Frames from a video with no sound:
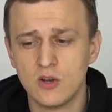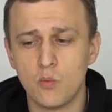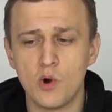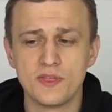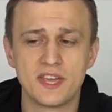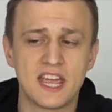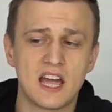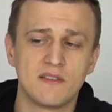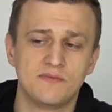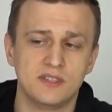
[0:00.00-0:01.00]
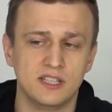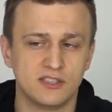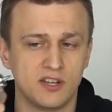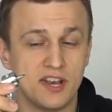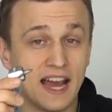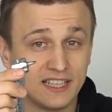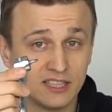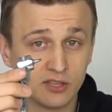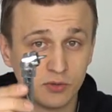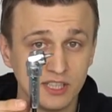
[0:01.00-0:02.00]
One they have is a 90
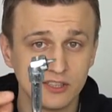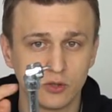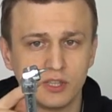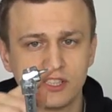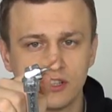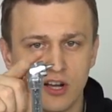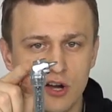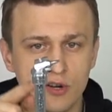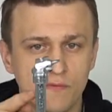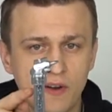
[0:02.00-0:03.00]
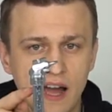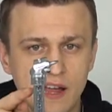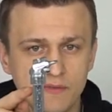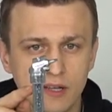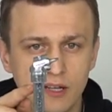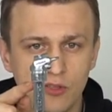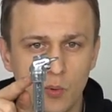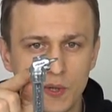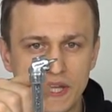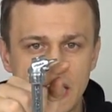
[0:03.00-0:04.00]
degree, so this is a 105. The
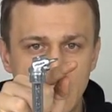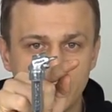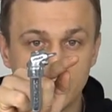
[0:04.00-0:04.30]
one they have